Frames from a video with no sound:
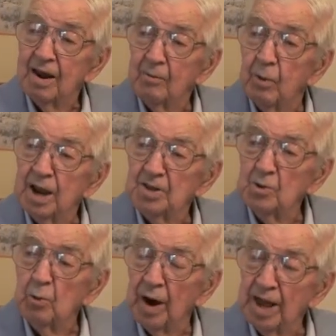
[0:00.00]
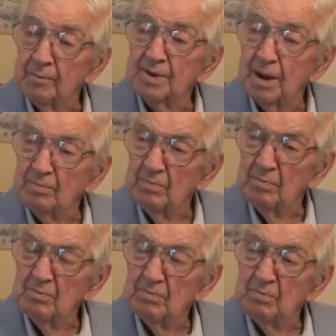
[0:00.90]
the way you want him to
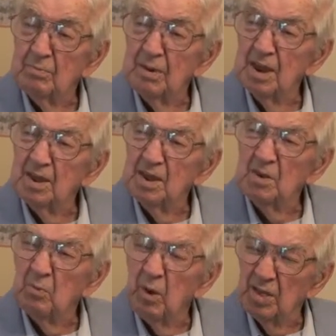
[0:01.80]
treat you.